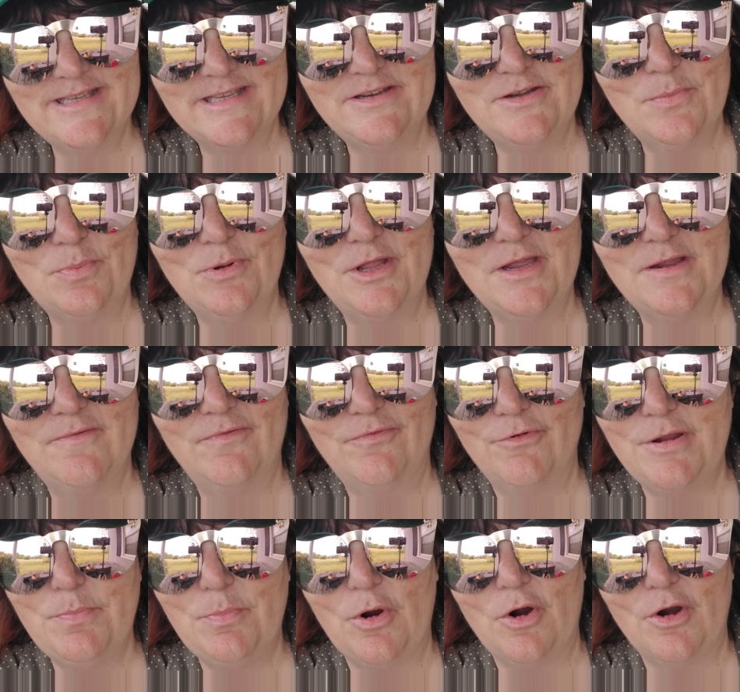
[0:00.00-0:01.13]
and you're playing
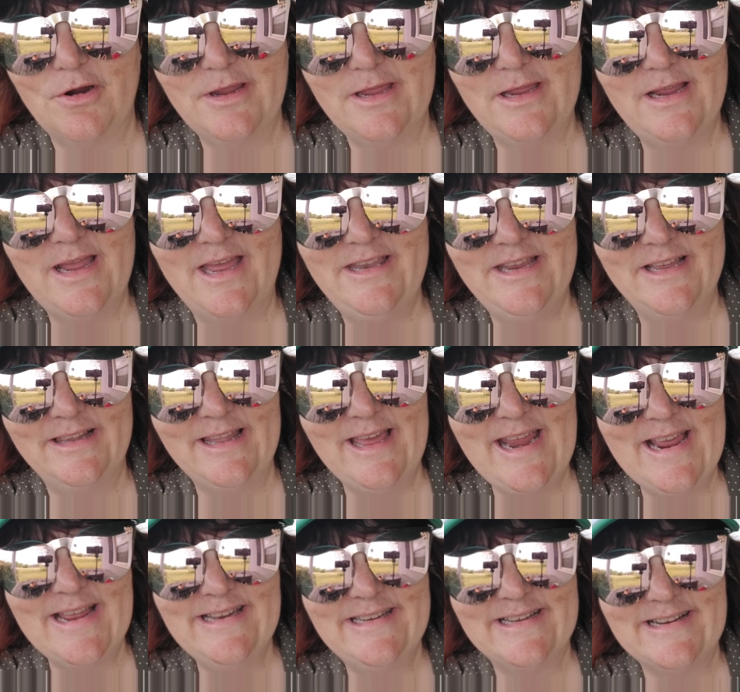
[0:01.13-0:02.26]
free parking and you
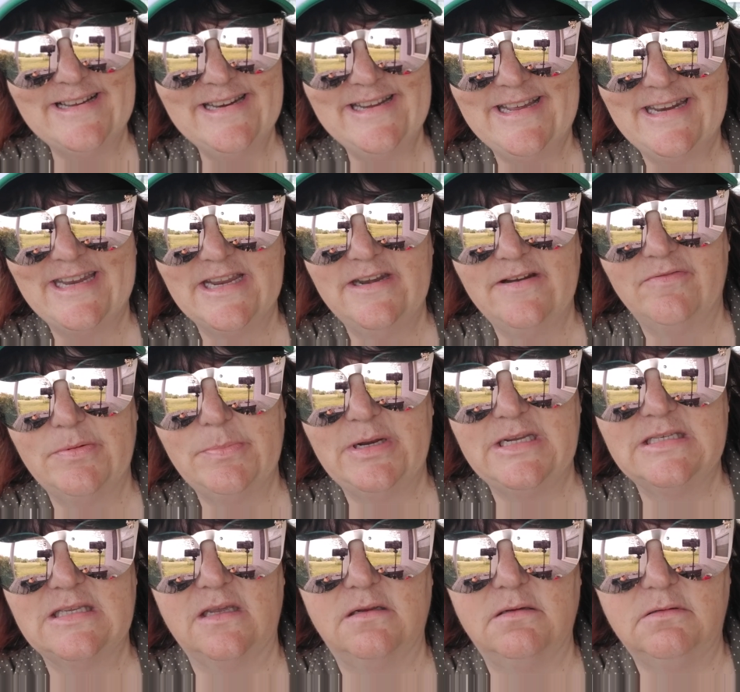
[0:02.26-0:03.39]
land on it and
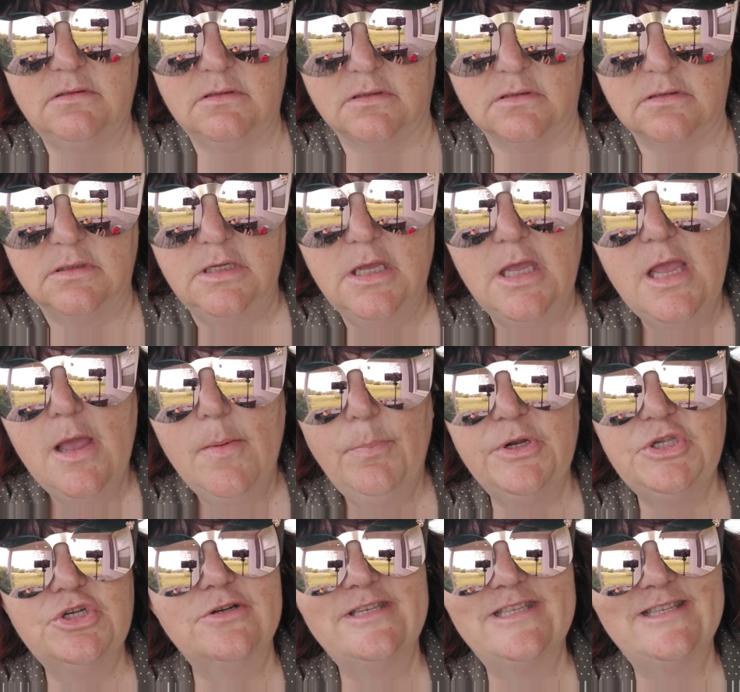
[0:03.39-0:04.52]
everybody's like, ugh,
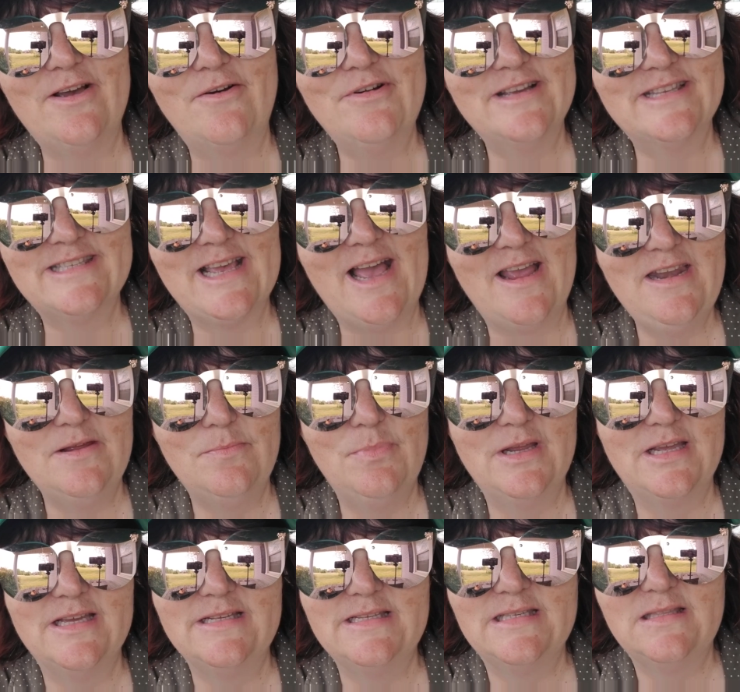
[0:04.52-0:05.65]
but you're so excited
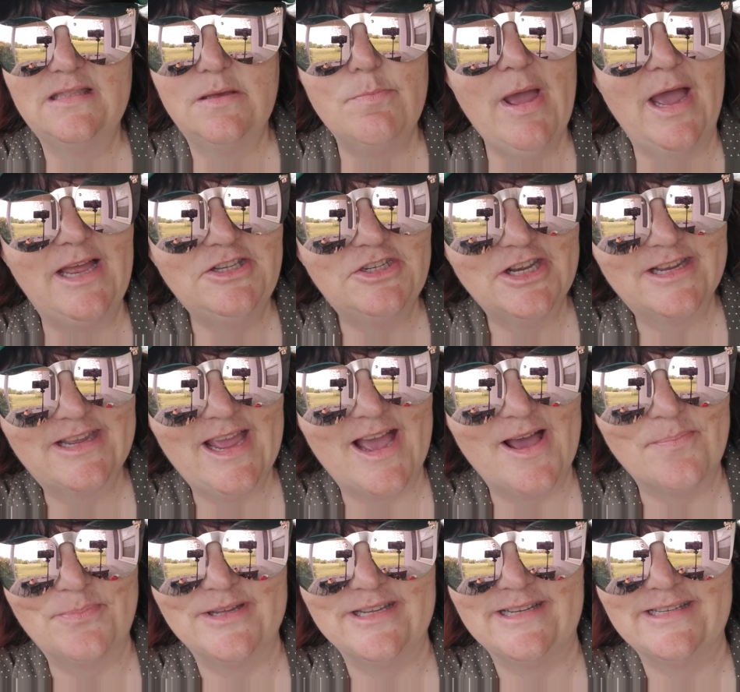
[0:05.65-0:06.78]
because the magic
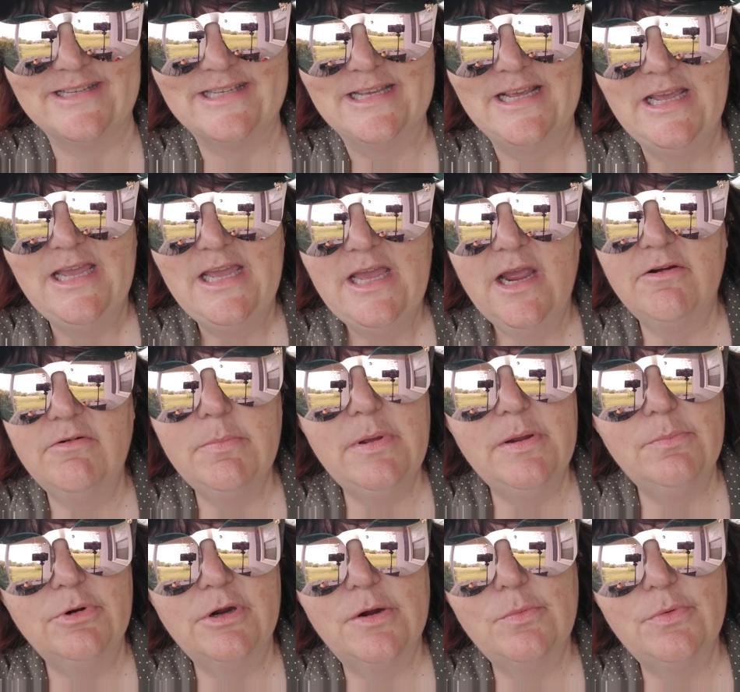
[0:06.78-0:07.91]
happened. I
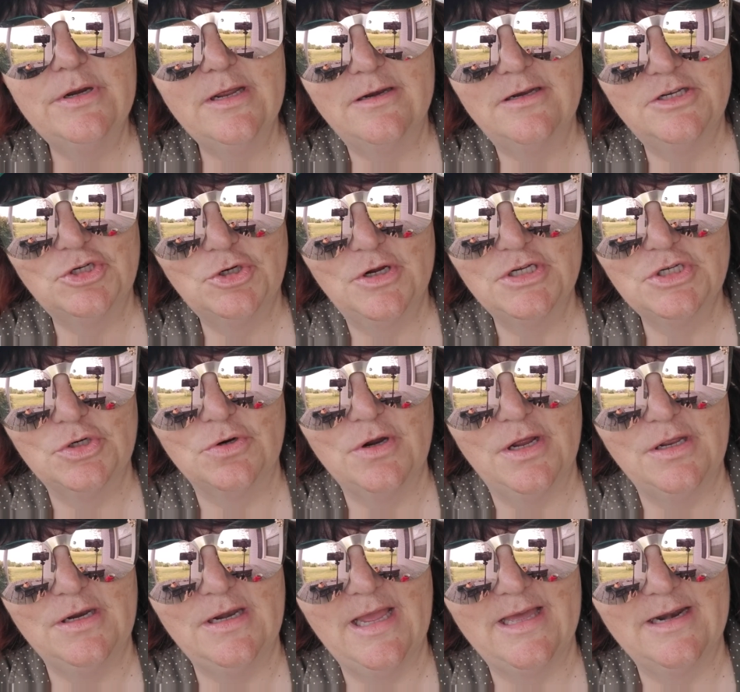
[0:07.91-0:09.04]
remember I went on a treasure
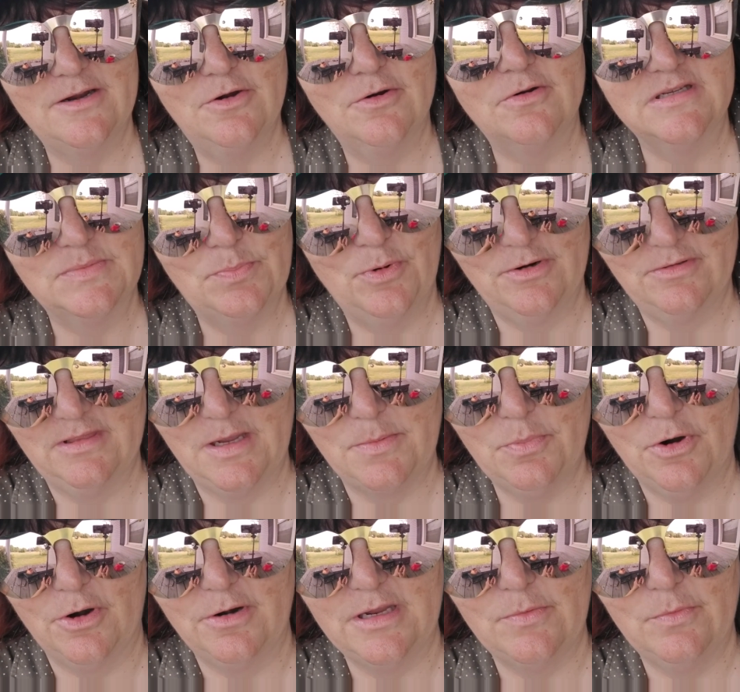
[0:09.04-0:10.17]
hunt at a girl's birthday
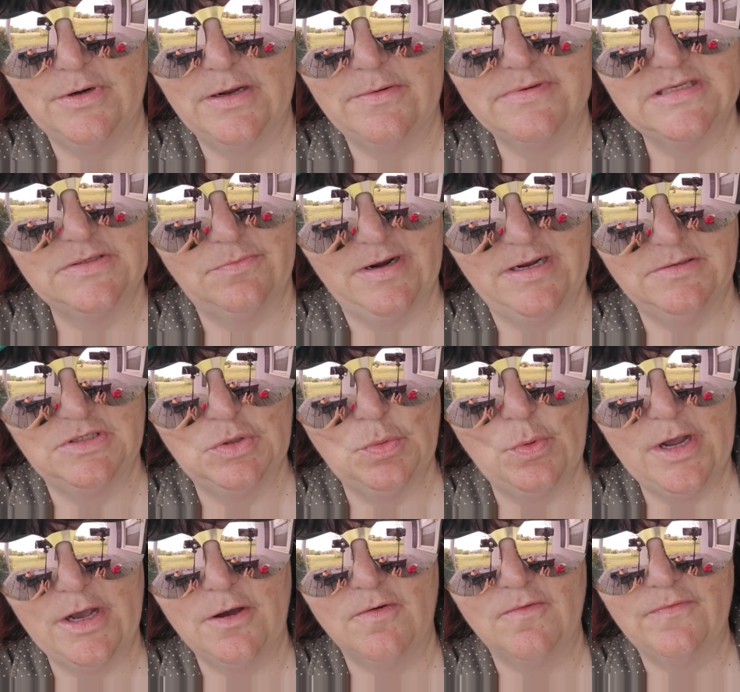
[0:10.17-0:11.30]
party when I was around
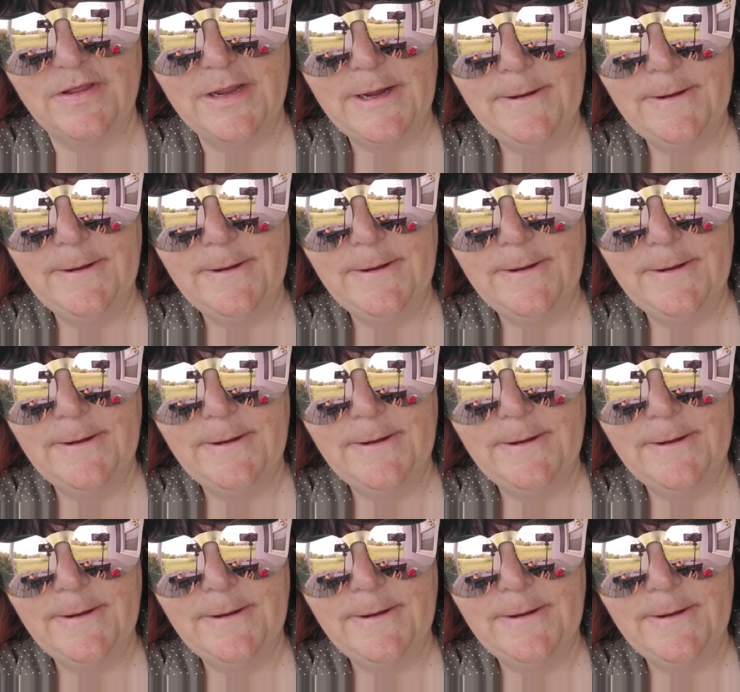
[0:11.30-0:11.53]
12.